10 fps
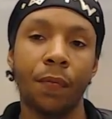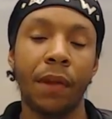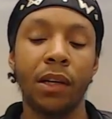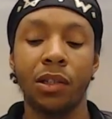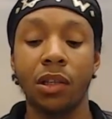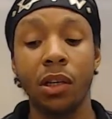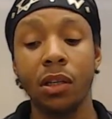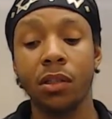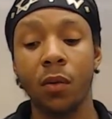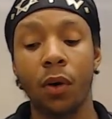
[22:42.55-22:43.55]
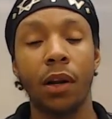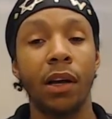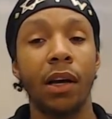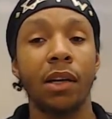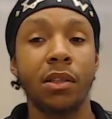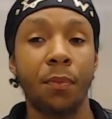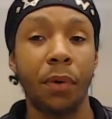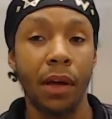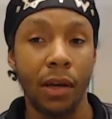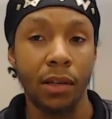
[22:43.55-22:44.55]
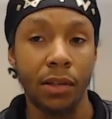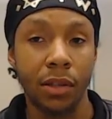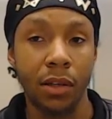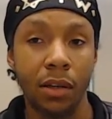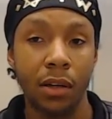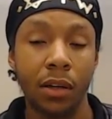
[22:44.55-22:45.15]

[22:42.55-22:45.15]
That she's the one that has the pants.